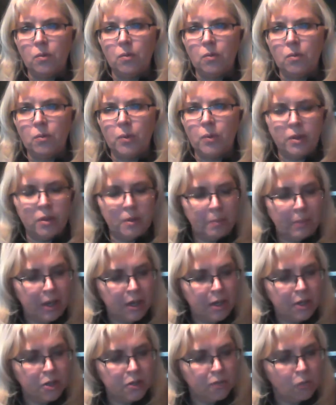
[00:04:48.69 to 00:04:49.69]
with the
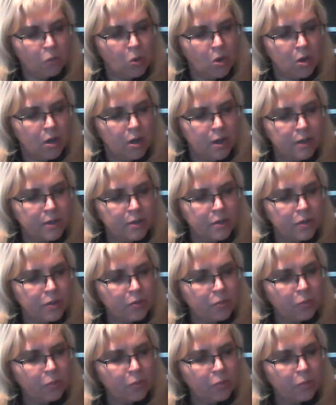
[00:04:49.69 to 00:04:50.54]
Page of Wands,